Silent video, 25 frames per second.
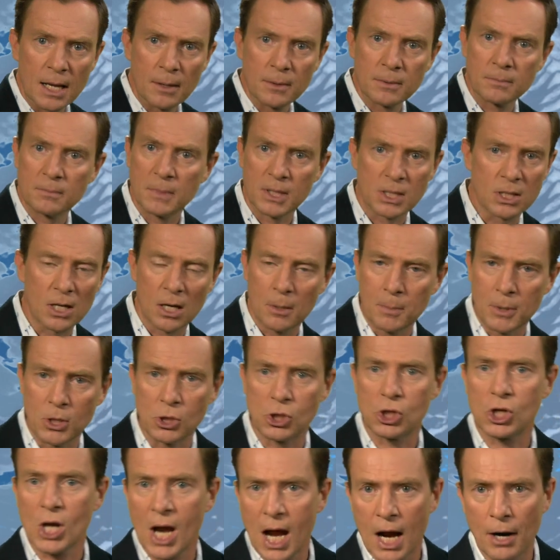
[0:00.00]
Now, it's going to
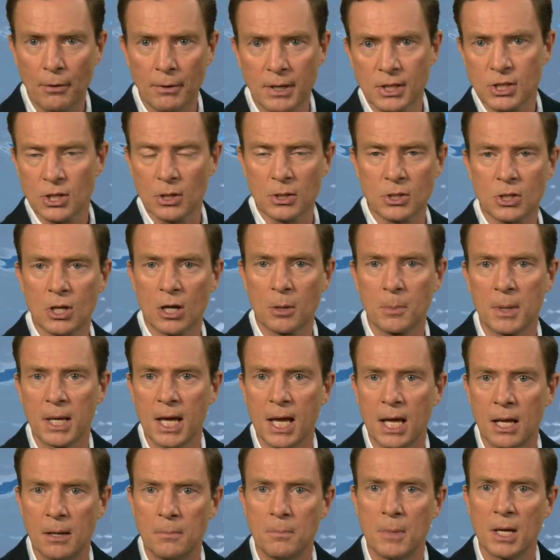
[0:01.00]
be showery, so it's going to be
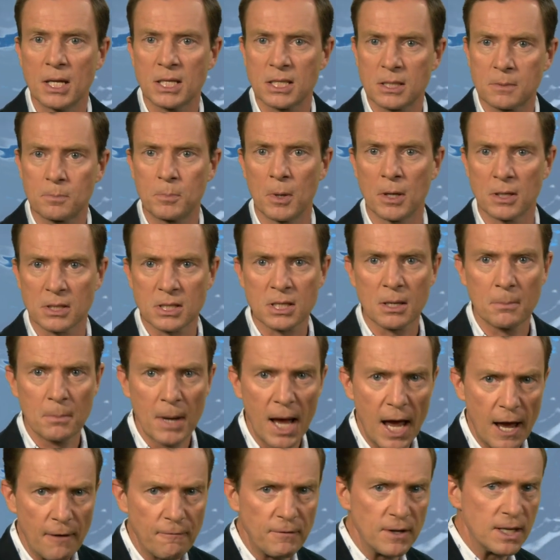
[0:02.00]
hit and miss, but
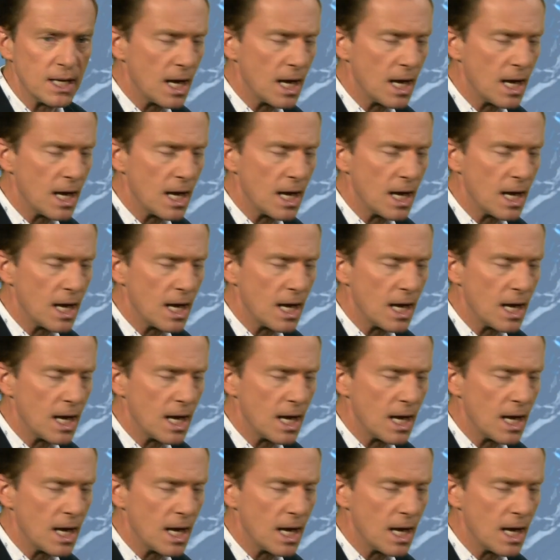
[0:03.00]
some heavy